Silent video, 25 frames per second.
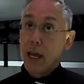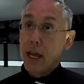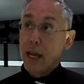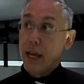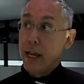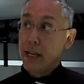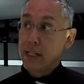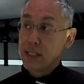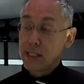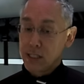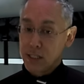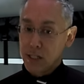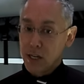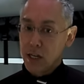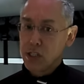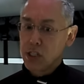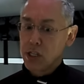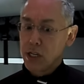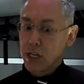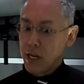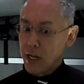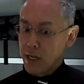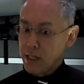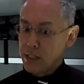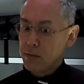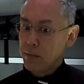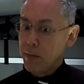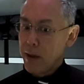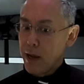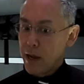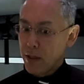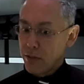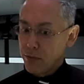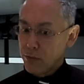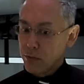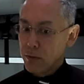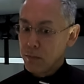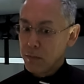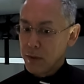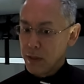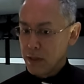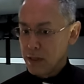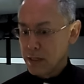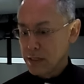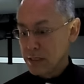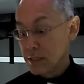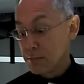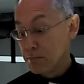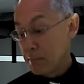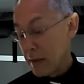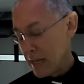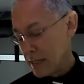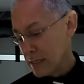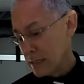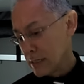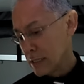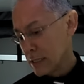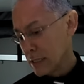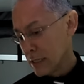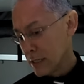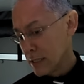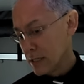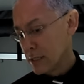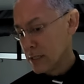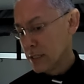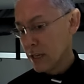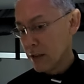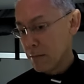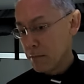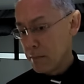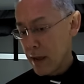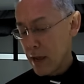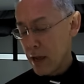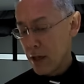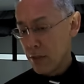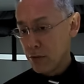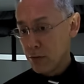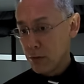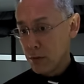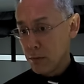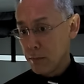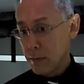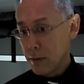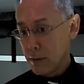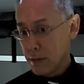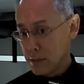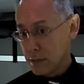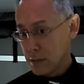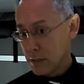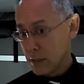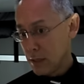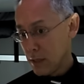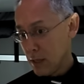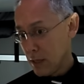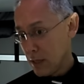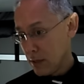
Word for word: it's such a nice bathroom. This is basically the same bathroom as the